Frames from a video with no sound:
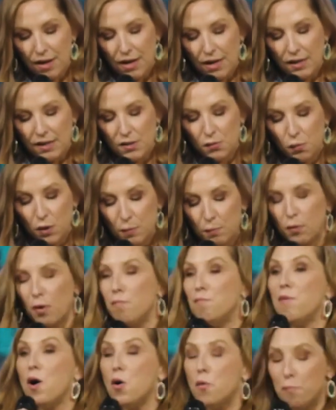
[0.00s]
Because we
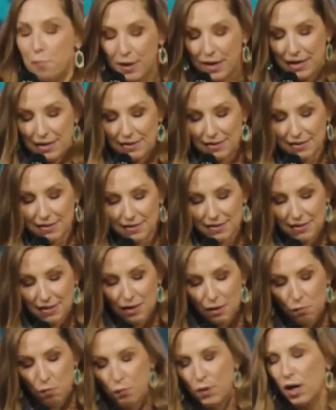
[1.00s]
promote peace
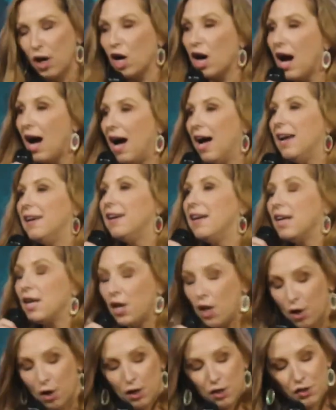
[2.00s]
when we are kind and
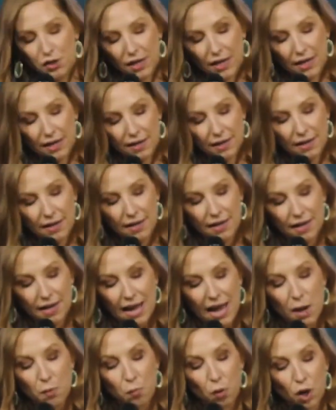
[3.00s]
encouraging,
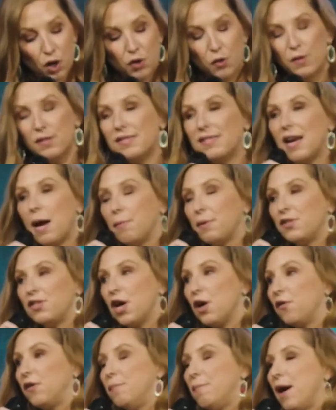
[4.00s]
and work to establish
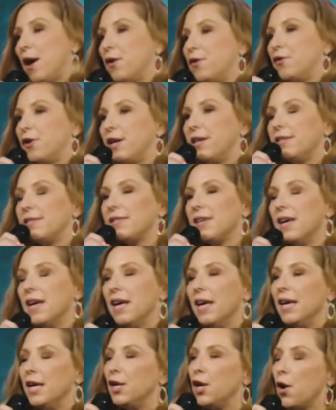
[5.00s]
healthy boundaries.
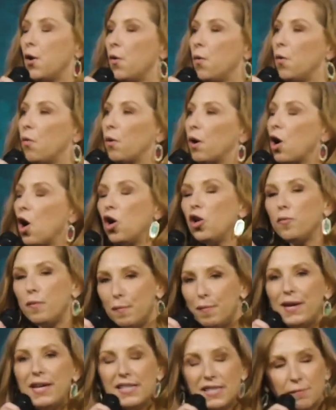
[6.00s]
You know, we're called to be
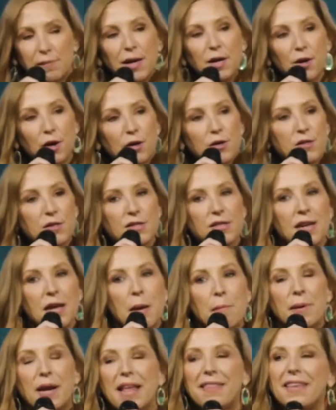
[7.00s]
peacemakers,
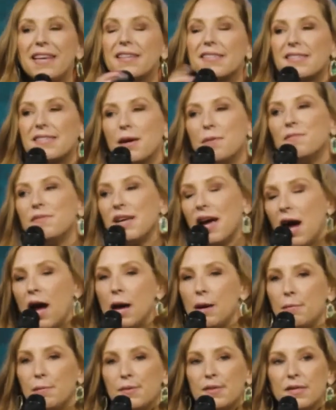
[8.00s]
but I think
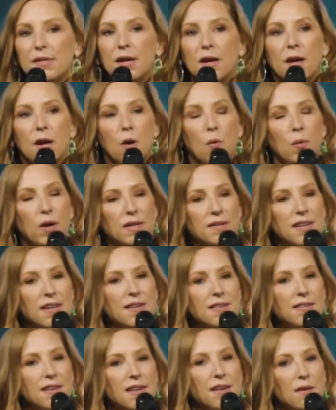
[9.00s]
sometimes we
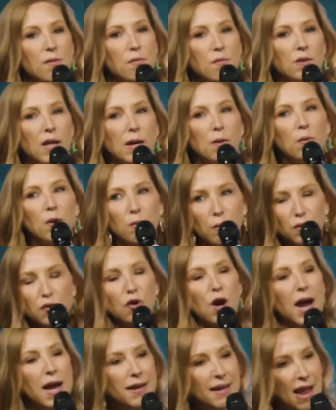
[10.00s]
tend to, like, we're, we're
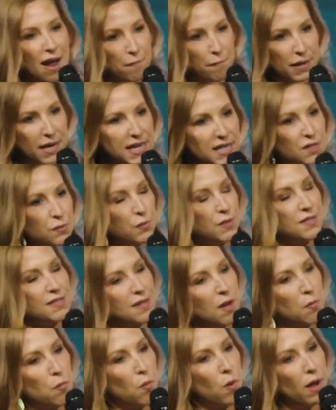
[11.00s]
trying to have peace with
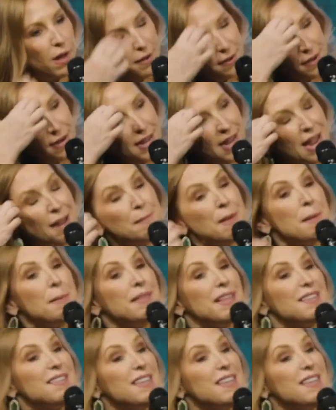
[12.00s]
someone, and maybe they